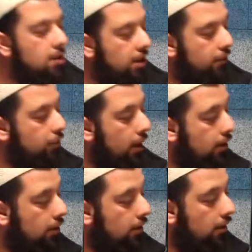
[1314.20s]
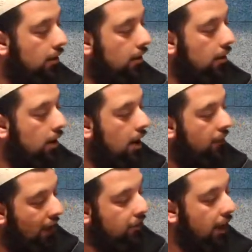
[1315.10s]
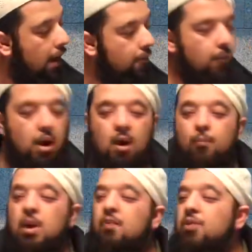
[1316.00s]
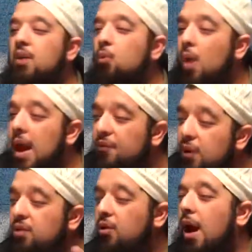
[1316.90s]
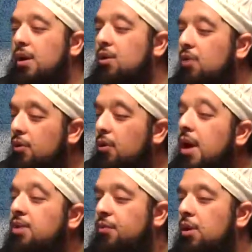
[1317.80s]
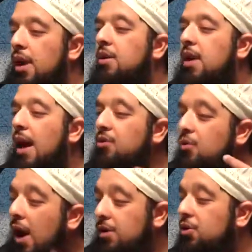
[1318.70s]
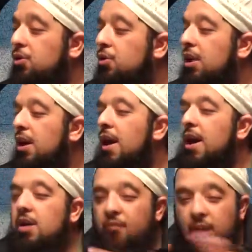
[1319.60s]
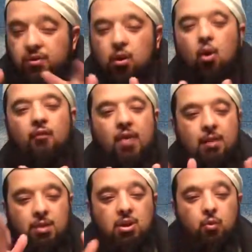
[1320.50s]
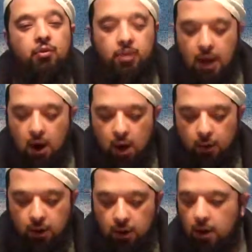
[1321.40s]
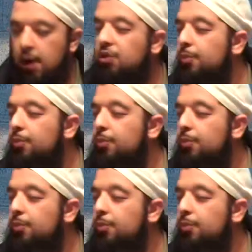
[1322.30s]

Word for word: It just what? Affects him. But if the wife is grateful and has gratitude, it affects the whole family. You will see how I will